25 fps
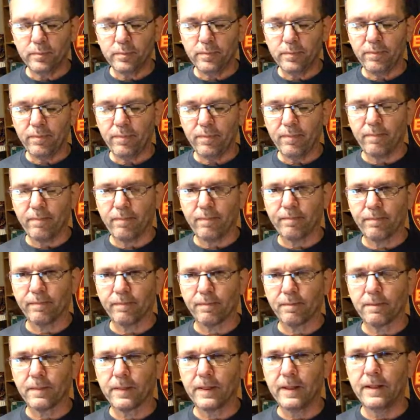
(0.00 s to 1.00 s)
How
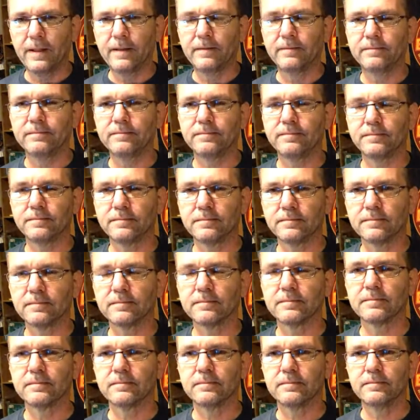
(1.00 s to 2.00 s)
about you, RJ?
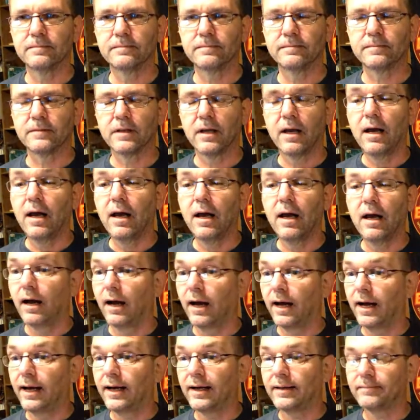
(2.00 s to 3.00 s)
Is
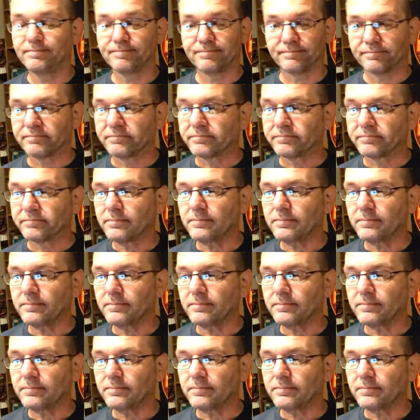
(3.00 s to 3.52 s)
this affecting you?